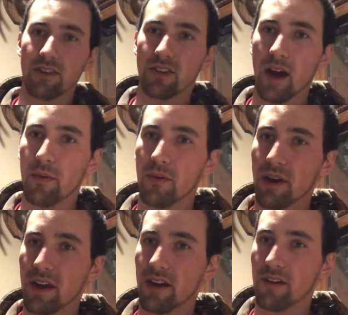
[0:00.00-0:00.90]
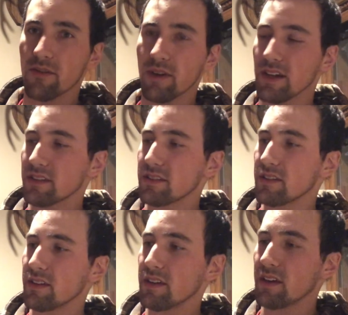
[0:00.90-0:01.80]
drop away arrow rest,
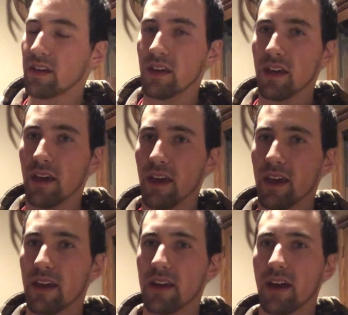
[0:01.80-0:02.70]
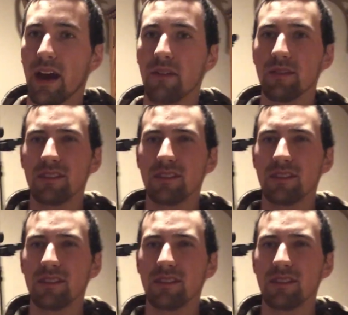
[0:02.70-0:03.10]
and I would